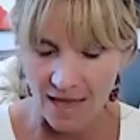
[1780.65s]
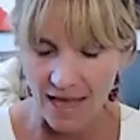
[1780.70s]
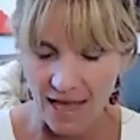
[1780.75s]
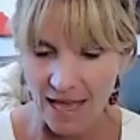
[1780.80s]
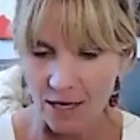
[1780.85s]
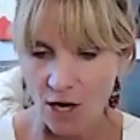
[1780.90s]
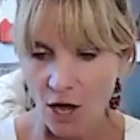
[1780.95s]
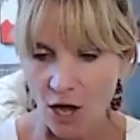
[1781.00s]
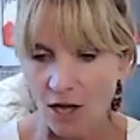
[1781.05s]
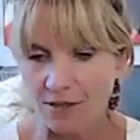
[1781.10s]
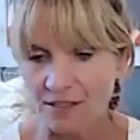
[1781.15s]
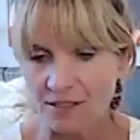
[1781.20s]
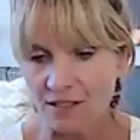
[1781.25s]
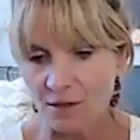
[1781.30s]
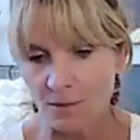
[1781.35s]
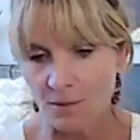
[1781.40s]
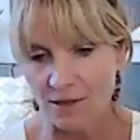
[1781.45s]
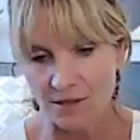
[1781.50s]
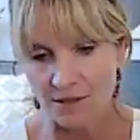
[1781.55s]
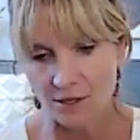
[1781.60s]
and
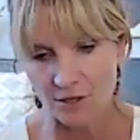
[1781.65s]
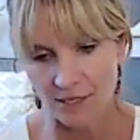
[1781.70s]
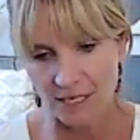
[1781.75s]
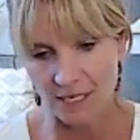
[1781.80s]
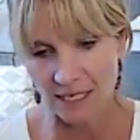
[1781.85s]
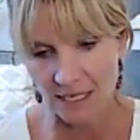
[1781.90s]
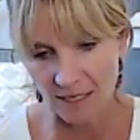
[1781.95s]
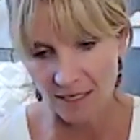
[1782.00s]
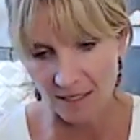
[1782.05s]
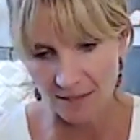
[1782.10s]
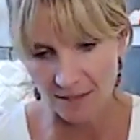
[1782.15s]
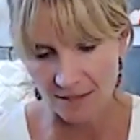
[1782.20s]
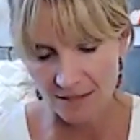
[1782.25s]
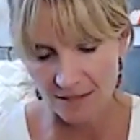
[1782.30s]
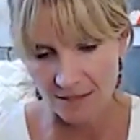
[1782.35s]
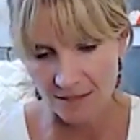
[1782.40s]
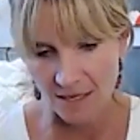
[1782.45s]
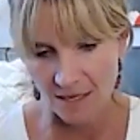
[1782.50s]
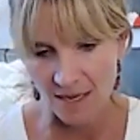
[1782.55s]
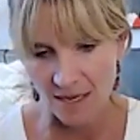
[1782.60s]
also with your
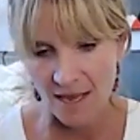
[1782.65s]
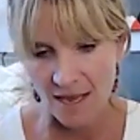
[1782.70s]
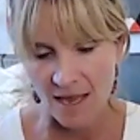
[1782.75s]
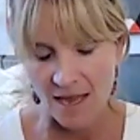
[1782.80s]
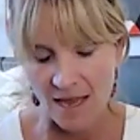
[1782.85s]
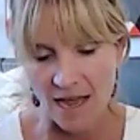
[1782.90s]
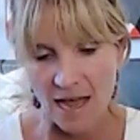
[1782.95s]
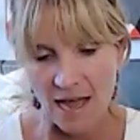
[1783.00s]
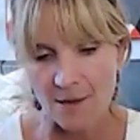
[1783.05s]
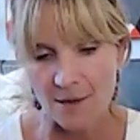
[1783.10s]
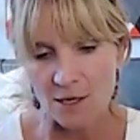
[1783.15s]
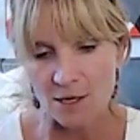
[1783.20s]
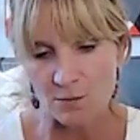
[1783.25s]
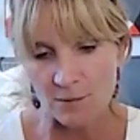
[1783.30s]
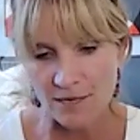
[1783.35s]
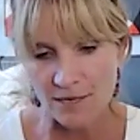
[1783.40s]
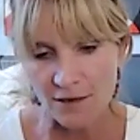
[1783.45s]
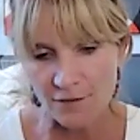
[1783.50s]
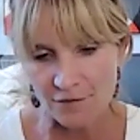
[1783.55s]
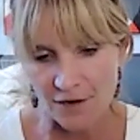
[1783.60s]
kids. I'm going to
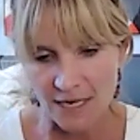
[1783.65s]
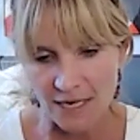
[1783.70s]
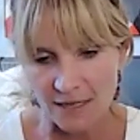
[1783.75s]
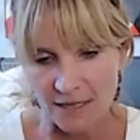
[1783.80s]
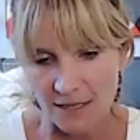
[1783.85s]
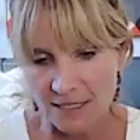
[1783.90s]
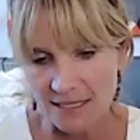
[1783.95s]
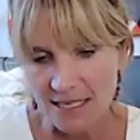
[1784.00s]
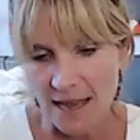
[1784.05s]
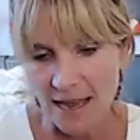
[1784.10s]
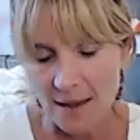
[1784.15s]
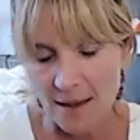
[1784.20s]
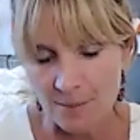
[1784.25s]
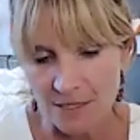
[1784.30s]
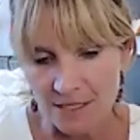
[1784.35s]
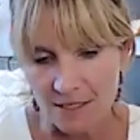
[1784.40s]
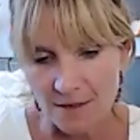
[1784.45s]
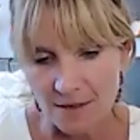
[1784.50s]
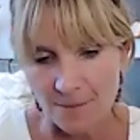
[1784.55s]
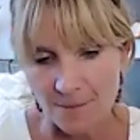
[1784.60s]
reframe the
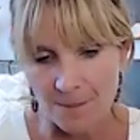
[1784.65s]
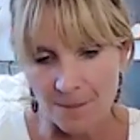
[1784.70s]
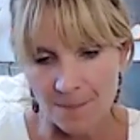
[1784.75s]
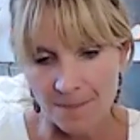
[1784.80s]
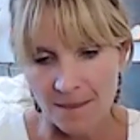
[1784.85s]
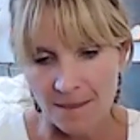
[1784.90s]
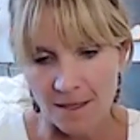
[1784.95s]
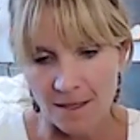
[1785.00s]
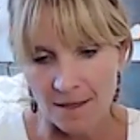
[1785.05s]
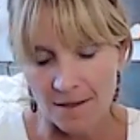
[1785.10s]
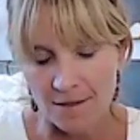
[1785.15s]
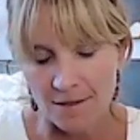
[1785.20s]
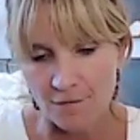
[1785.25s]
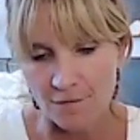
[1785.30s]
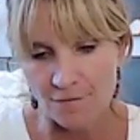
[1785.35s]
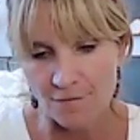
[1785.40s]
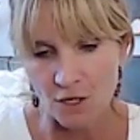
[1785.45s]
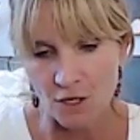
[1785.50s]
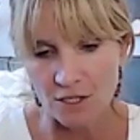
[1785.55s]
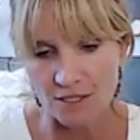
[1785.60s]
steps. The
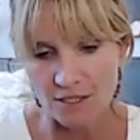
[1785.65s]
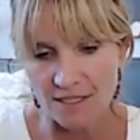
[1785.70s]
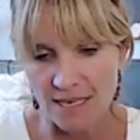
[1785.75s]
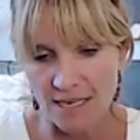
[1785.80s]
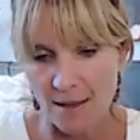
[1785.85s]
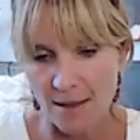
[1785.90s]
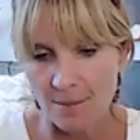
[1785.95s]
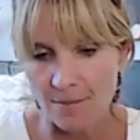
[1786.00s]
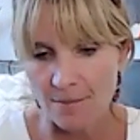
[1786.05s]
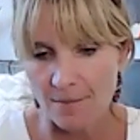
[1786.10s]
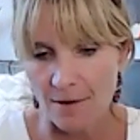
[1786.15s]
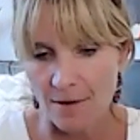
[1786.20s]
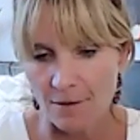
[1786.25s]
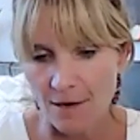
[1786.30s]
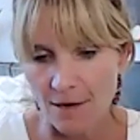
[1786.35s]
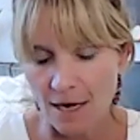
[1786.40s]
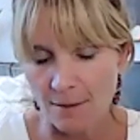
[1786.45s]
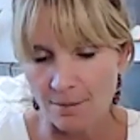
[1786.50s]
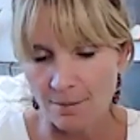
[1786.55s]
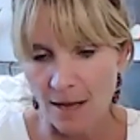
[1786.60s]
first step
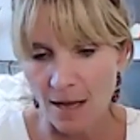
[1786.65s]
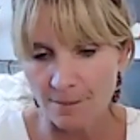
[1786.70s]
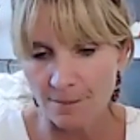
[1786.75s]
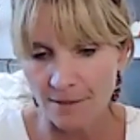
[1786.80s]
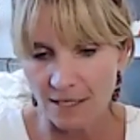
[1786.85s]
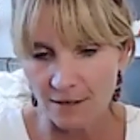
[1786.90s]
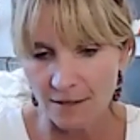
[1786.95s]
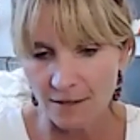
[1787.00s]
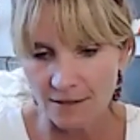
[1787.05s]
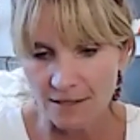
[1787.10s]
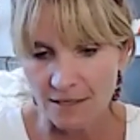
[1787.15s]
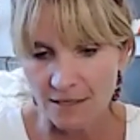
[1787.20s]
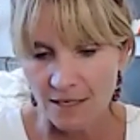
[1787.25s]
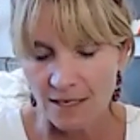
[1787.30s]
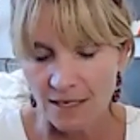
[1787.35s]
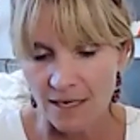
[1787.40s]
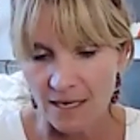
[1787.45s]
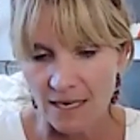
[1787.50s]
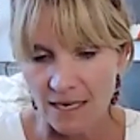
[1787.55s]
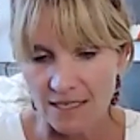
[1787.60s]
around mom guilt
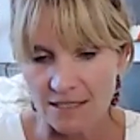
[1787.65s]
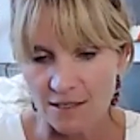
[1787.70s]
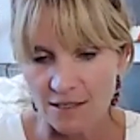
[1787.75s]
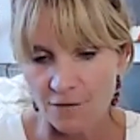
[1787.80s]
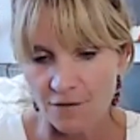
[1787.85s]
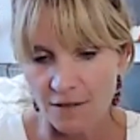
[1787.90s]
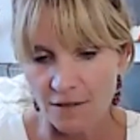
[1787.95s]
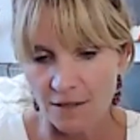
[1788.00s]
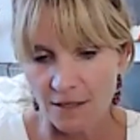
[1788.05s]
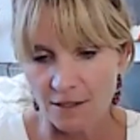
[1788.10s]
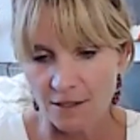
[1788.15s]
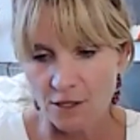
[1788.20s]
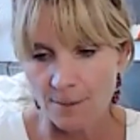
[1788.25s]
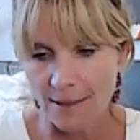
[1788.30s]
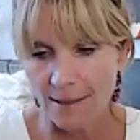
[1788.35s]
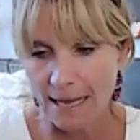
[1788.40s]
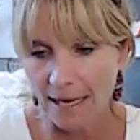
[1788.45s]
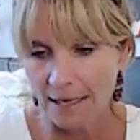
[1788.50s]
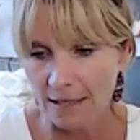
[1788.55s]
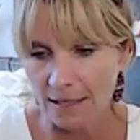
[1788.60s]
is to feel it in your
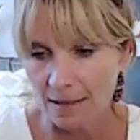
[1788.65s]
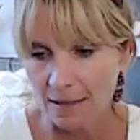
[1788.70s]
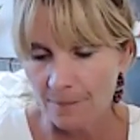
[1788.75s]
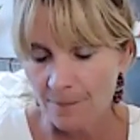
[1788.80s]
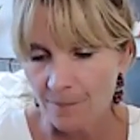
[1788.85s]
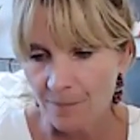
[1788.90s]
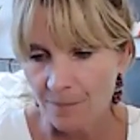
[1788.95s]
body,